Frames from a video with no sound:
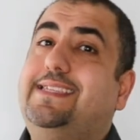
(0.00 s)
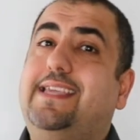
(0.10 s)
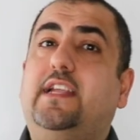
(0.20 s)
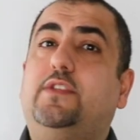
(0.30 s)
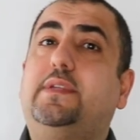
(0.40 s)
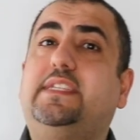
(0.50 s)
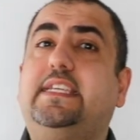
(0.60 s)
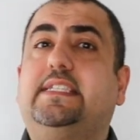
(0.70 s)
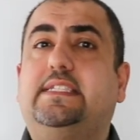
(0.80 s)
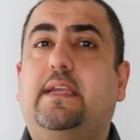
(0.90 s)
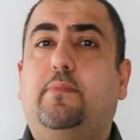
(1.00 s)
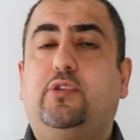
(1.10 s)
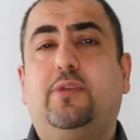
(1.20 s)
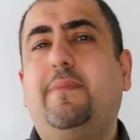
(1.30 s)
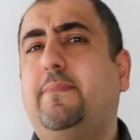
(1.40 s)
Set it to a decent
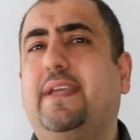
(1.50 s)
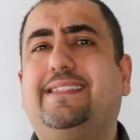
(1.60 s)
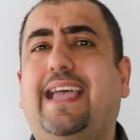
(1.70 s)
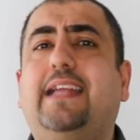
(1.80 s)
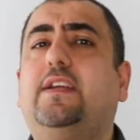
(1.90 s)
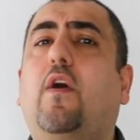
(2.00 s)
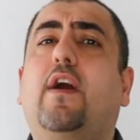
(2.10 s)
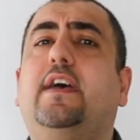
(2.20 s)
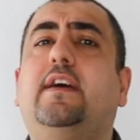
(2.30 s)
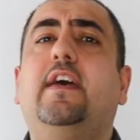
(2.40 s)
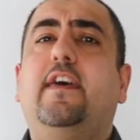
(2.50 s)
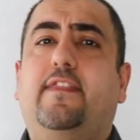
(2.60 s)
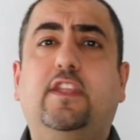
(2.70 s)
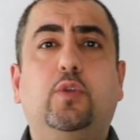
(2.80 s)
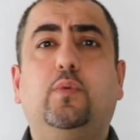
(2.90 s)
temperature, maybe a tad higher
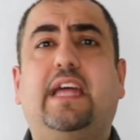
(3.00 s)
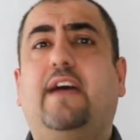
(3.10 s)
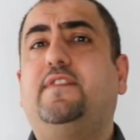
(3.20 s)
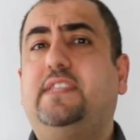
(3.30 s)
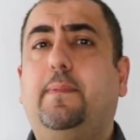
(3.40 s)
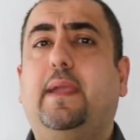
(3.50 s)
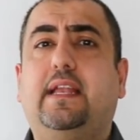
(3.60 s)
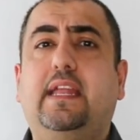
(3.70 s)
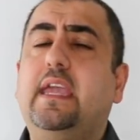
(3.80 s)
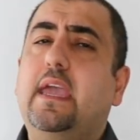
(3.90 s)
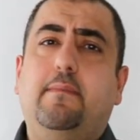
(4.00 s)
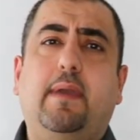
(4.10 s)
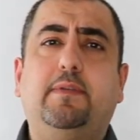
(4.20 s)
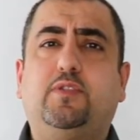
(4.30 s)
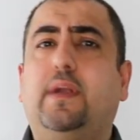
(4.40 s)
than you would have typically,
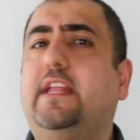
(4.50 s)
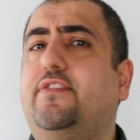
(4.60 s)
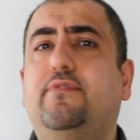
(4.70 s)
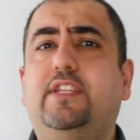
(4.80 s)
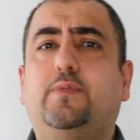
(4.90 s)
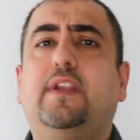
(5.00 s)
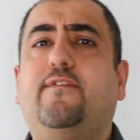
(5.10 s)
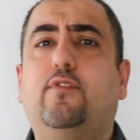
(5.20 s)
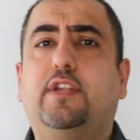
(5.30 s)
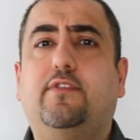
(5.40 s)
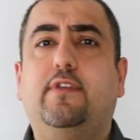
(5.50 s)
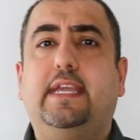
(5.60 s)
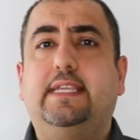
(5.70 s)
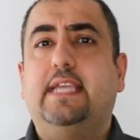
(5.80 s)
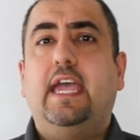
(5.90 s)
maybe 23, 24
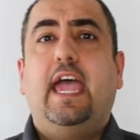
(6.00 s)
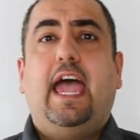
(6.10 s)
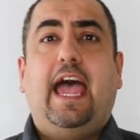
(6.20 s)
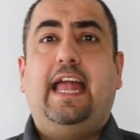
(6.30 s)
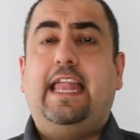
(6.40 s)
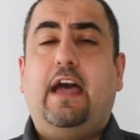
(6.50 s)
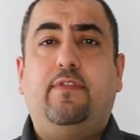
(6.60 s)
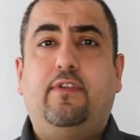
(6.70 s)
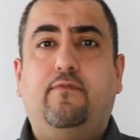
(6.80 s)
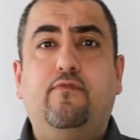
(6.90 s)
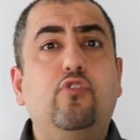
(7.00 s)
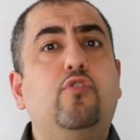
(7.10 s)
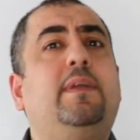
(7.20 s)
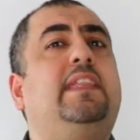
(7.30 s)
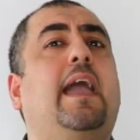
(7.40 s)
degrees. Allow the
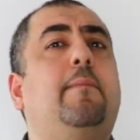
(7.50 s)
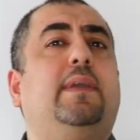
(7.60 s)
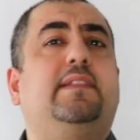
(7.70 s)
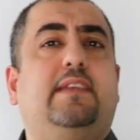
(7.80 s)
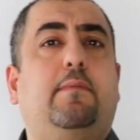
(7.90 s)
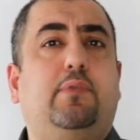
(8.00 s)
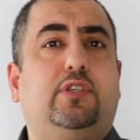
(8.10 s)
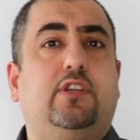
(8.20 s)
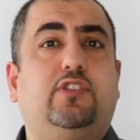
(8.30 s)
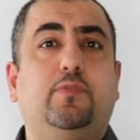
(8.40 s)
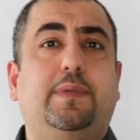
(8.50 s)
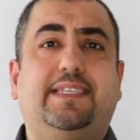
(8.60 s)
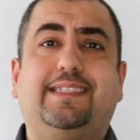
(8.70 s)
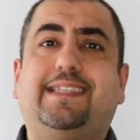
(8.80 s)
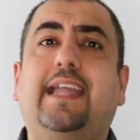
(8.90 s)
room and the ambient temperature to be
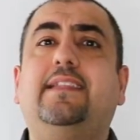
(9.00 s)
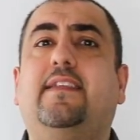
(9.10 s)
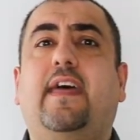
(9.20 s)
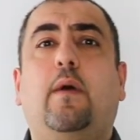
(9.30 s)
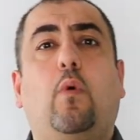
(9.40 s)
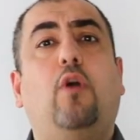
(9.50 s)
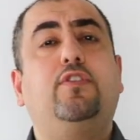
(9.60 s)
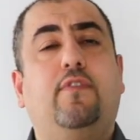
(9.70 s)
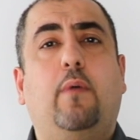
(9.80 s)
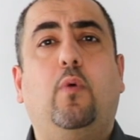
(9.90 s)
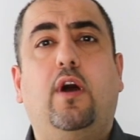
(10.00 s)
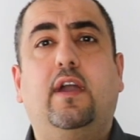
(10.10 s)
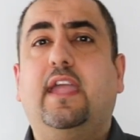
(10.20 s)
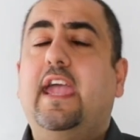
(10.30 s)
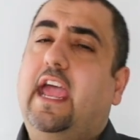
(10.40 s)
sustained at that while you're at
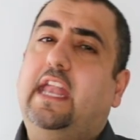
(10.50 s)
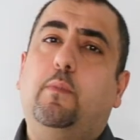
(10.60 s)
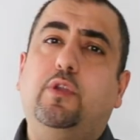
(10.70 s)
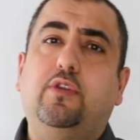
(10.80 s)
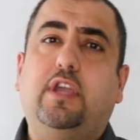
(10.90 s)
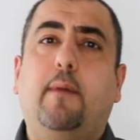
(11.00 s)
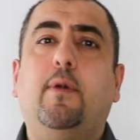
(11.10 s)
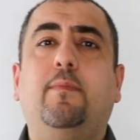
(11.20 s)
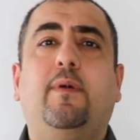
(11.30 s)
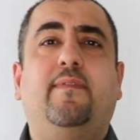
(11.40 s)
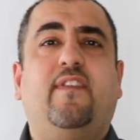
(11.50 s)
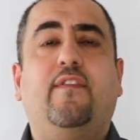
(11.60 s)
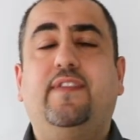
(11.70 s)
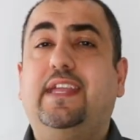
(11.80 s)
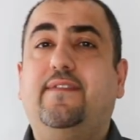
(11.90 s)
work. And then when you come home
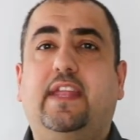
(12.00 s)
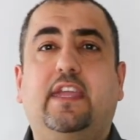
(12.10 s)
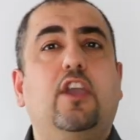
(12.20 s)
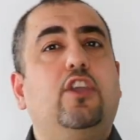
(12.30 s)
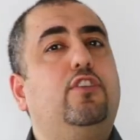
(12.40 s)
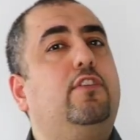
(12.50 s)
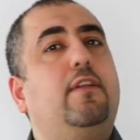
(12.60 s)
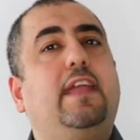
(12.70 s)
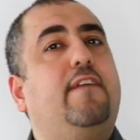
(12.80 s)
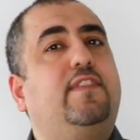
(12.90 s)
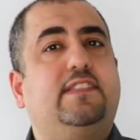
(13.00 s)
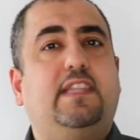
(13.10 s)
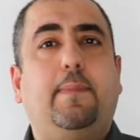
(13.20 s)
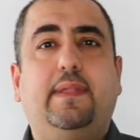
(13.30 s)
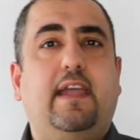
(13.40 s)
of an evening, you'll only have to
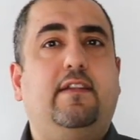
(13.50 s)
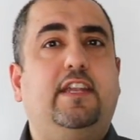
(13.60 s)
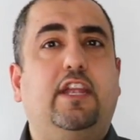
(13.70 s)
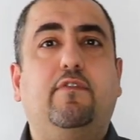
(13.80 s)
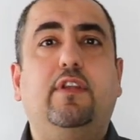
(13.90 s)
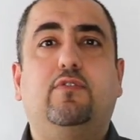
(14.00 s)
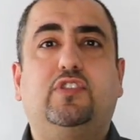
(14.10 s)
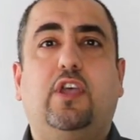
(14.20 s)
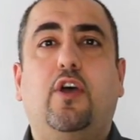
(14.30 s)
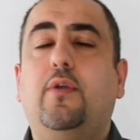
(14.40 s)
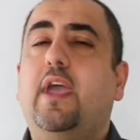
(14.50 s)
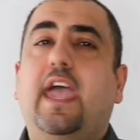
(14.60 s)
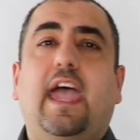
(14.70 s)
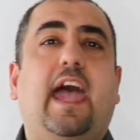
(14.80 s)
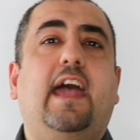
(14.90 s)
step it down a degree or so
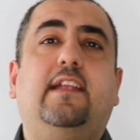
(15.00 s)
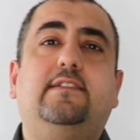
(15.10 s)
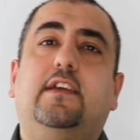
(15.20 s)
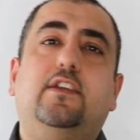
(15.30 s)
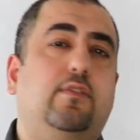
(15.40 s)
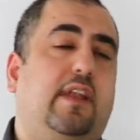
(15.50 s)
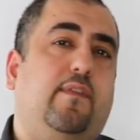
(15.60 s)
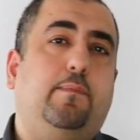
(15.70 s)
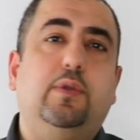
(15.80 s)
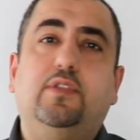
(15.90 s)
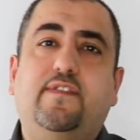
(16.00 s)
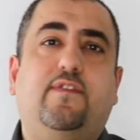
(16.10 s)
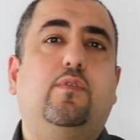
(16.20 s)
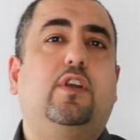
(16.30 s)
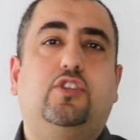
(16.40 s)
and you'll have a
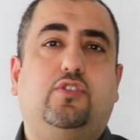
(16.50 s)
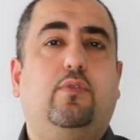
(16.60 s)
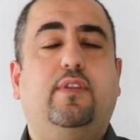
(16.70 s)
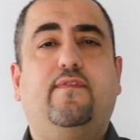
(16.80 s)
beautiful controlled